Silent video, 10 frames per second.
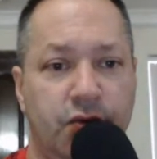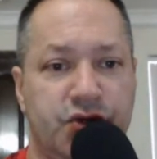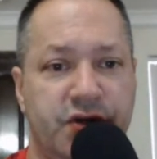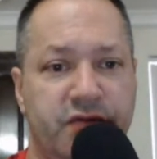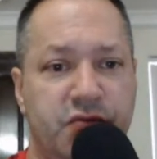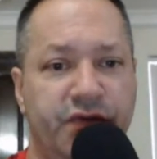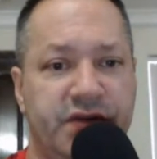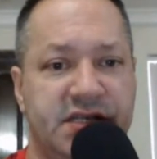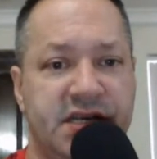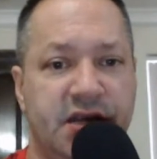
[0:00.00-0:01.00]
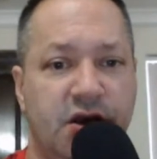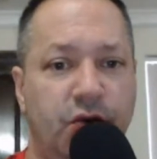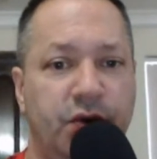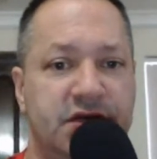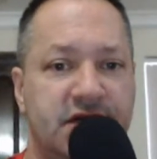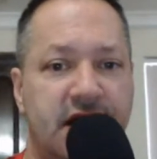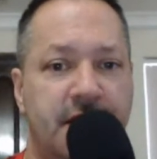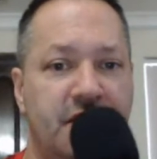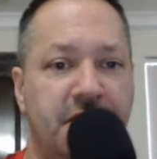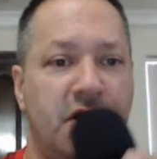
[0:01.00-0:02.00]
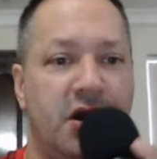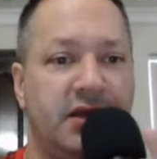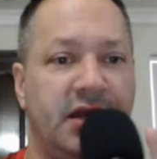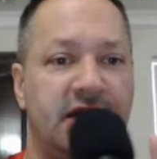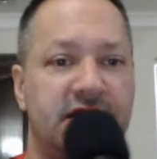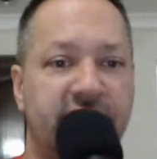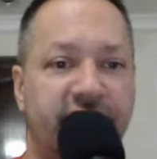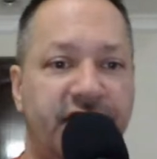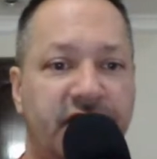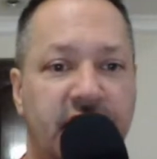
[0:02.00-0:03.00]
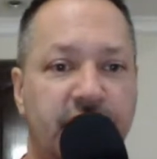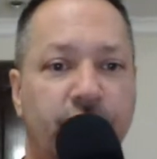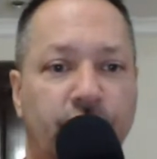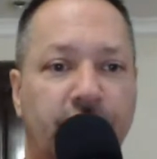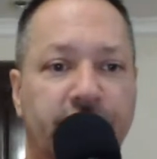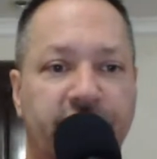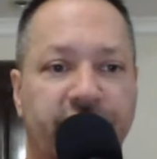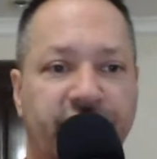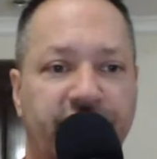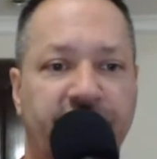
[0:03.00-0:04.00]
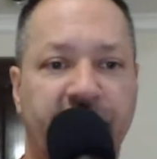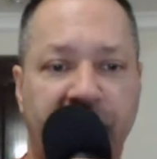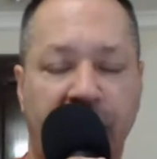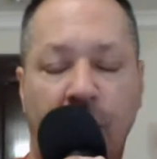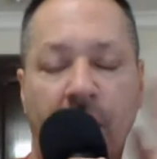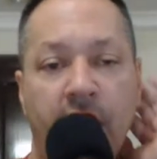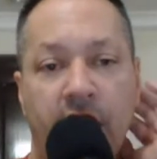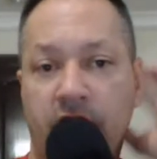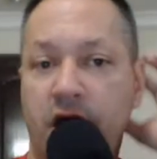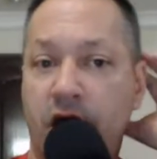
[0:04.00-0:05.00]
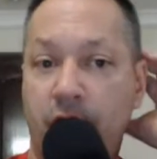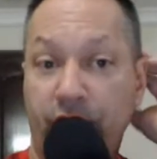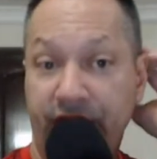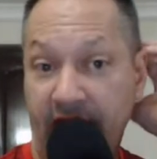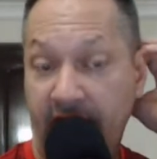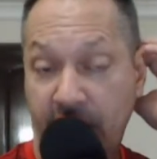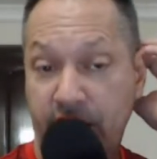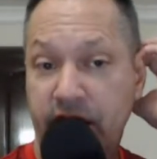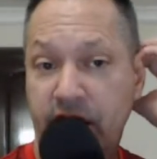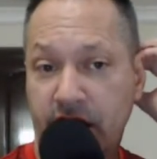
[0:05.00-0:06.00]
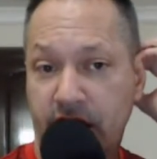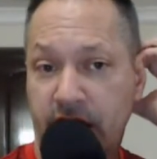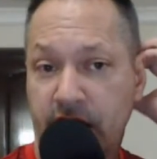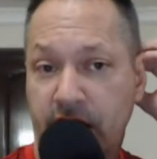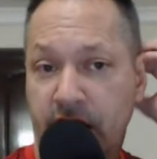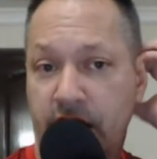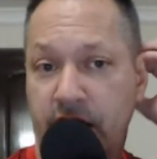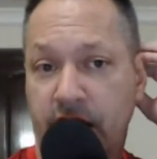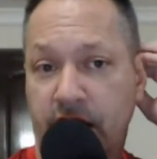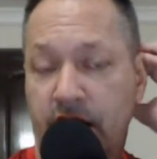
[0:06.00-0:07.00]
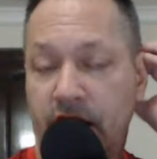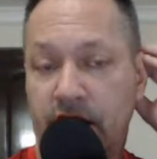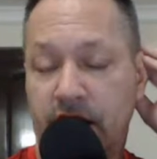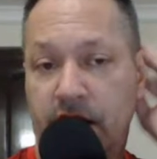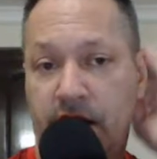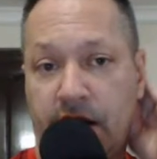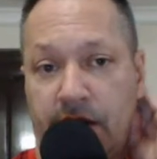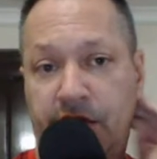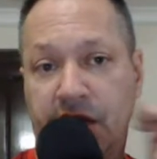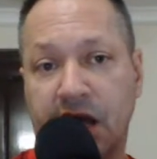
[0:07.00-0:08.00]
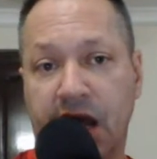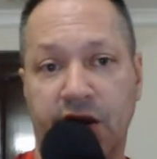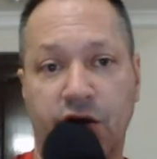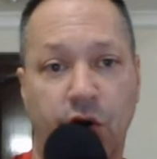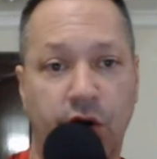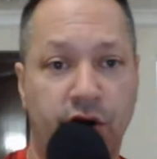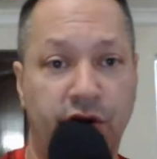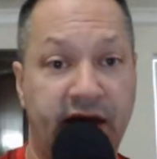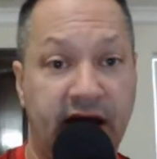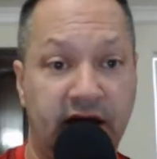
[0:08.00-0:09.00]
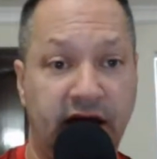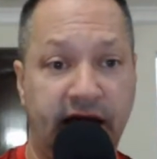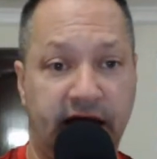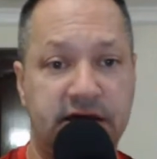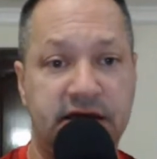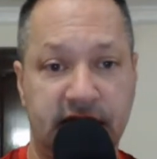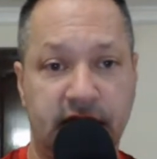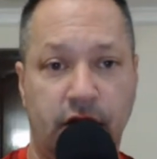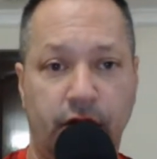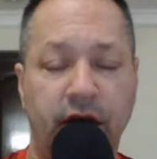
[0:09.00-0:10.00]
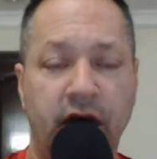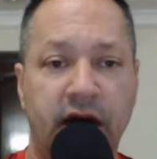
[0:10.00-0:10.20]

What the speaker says: Would you ever move to CDO? What is the name of the park that has infinity pool on your video? Well, the area in Cagayan de Oro that I like, CDO,